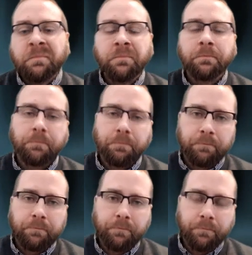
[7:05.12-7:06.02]

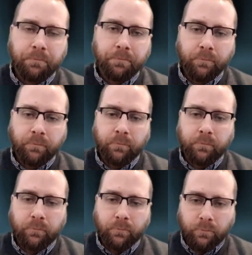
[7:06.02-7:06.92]

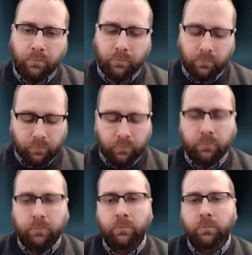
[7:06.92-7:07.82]

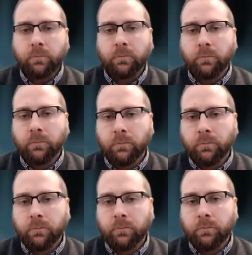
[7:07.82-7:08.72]

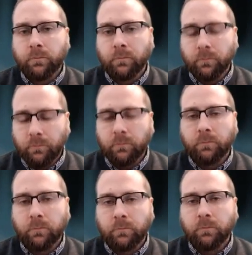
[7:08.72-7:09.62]

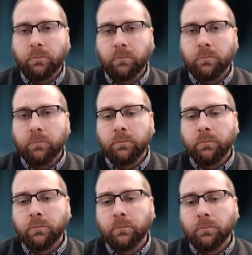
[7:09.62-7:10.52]

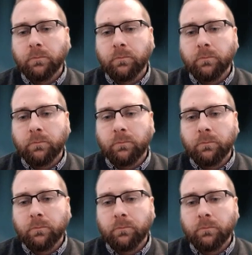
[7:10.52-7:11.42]

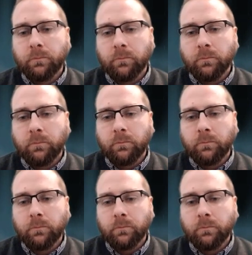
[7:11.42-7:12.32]
This person isn't speaking.